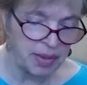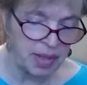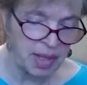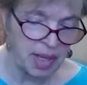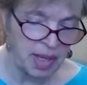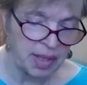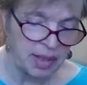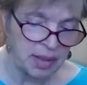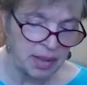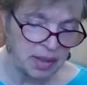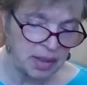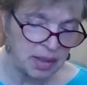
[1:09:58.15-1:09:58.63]
the
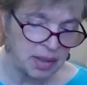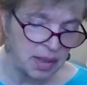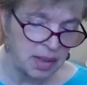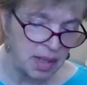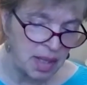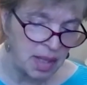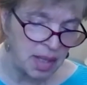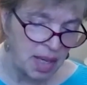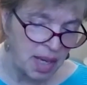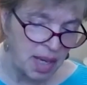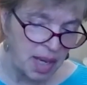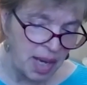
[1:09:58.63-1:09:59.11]
ace.
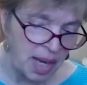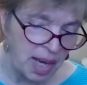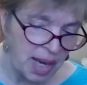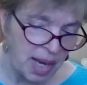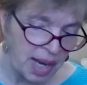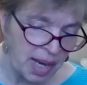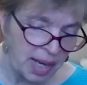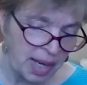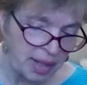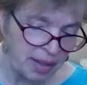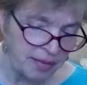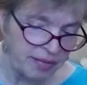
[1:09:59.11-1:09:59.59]

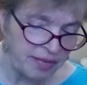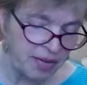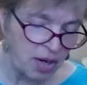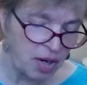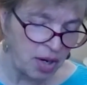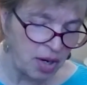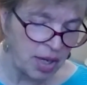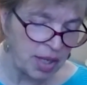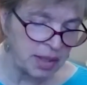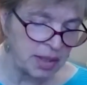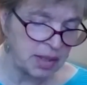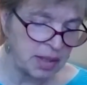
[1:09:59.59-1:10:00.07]
Eight of
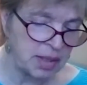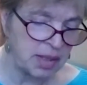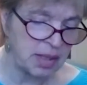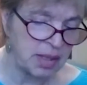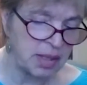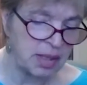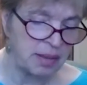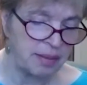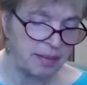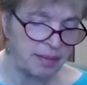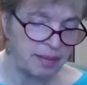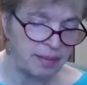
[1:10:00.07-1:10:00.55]

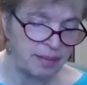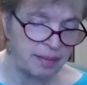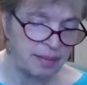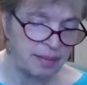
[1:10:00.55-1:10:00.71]
hearts.